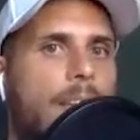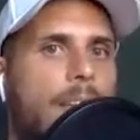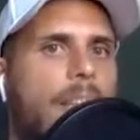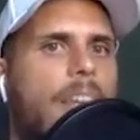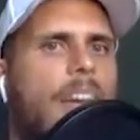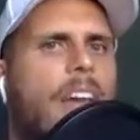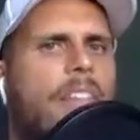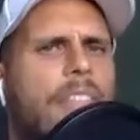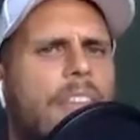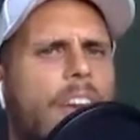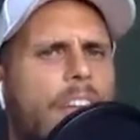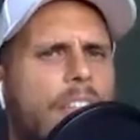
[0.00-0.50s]

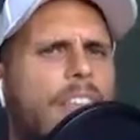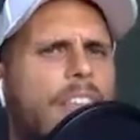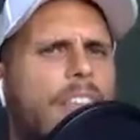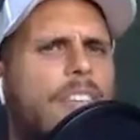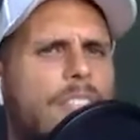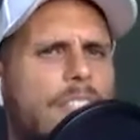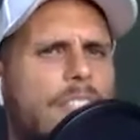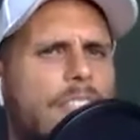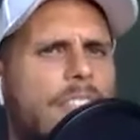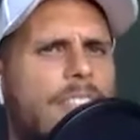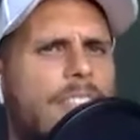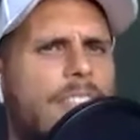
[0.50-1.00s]
Yeah, I think
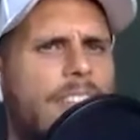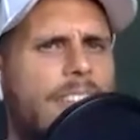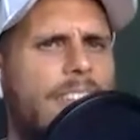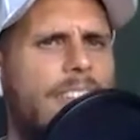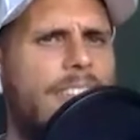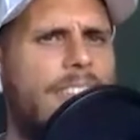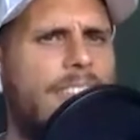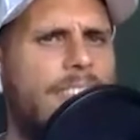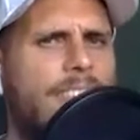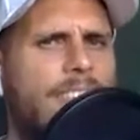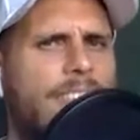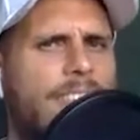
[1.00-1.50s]
you said
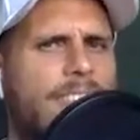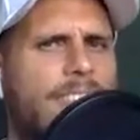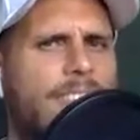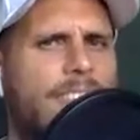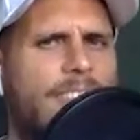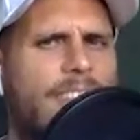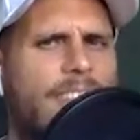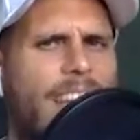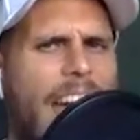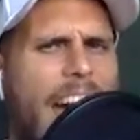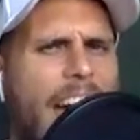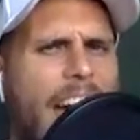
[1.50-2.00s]
like
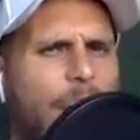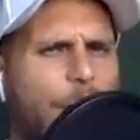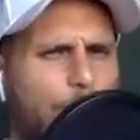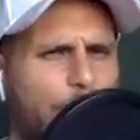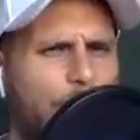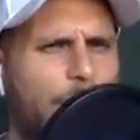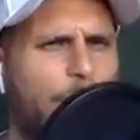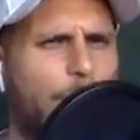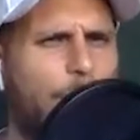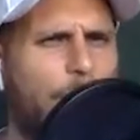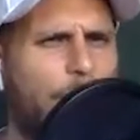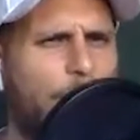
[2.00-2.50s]
the ad or
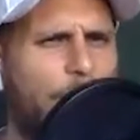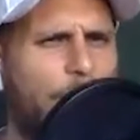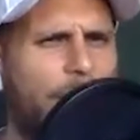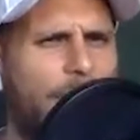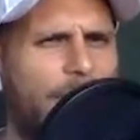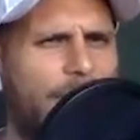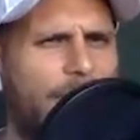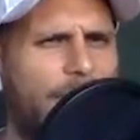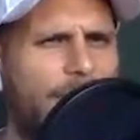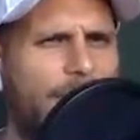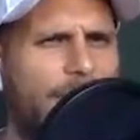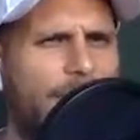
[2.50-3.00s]
something, right?
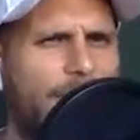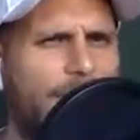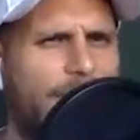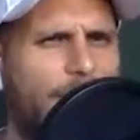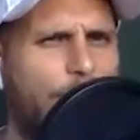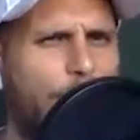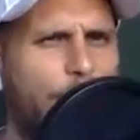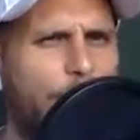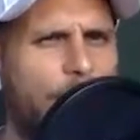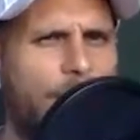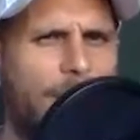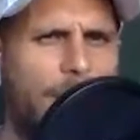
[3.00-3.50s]

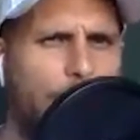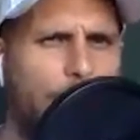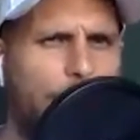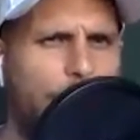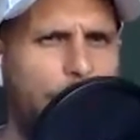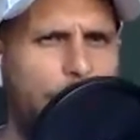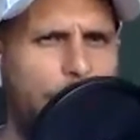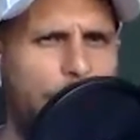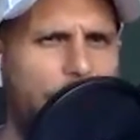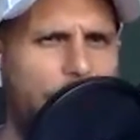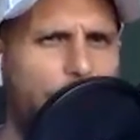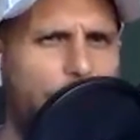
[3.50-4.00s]
All the dumb
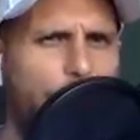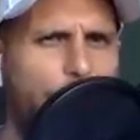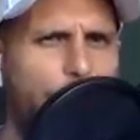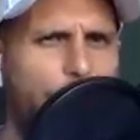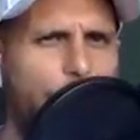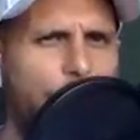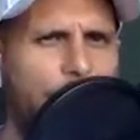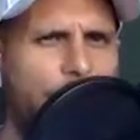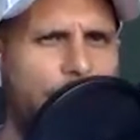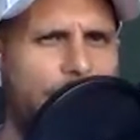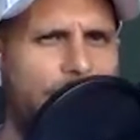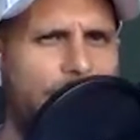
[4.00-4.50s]
people get a
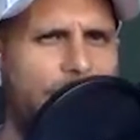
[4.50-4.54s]
vote.